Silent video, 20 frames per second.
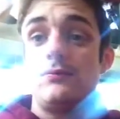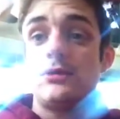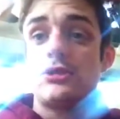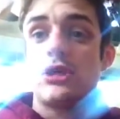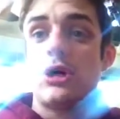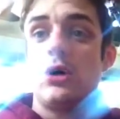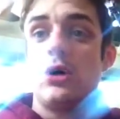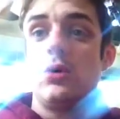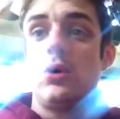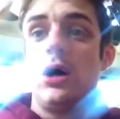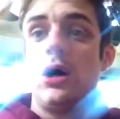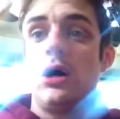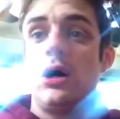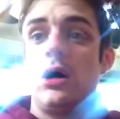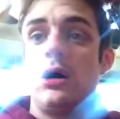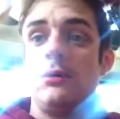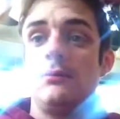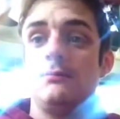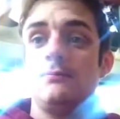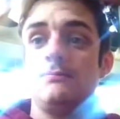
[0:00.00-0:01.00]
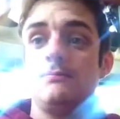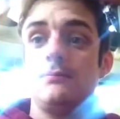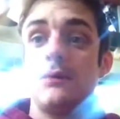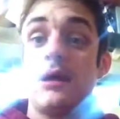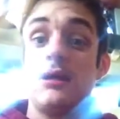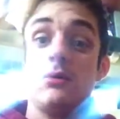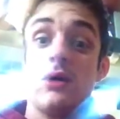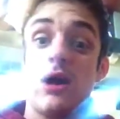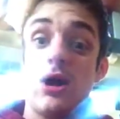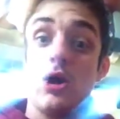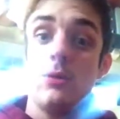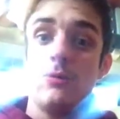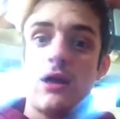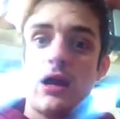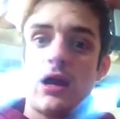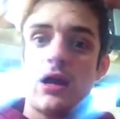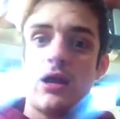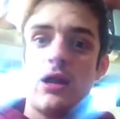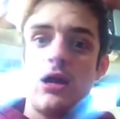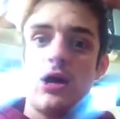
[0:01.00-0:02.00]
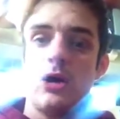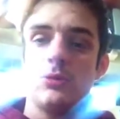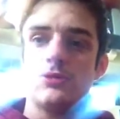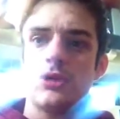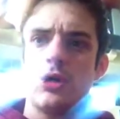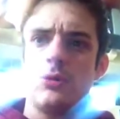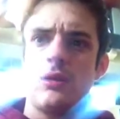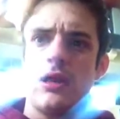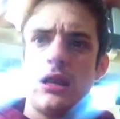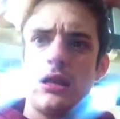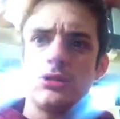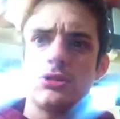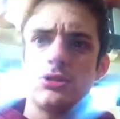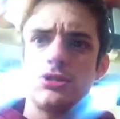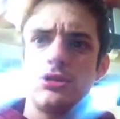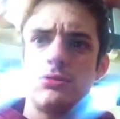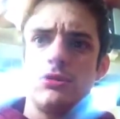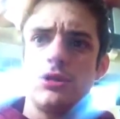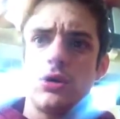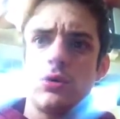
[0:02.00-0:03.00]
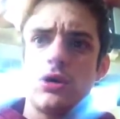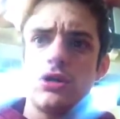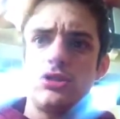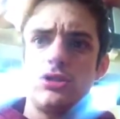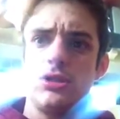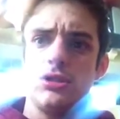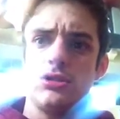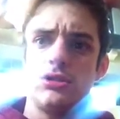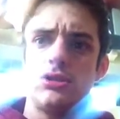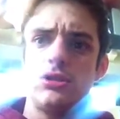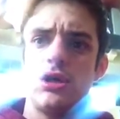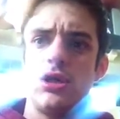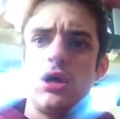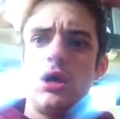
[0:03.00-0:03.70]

So anyway, I hope that kind of helps. I hope that answers some of the questions.